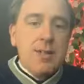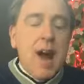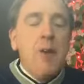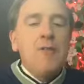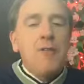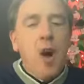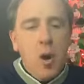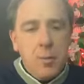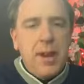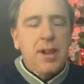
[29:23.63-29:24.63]
to how
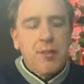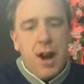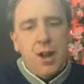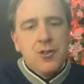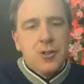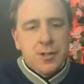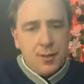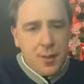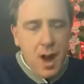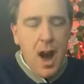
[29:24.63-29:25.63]
far meteorologists
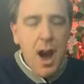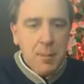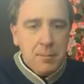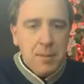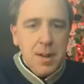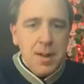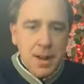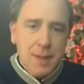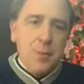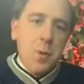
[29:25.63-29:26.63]
have come
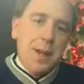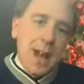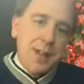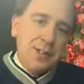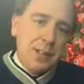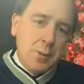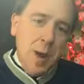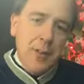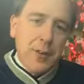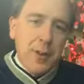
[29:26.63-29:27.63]
in forecasting the
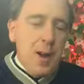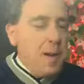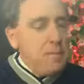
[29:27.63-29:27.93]
weather.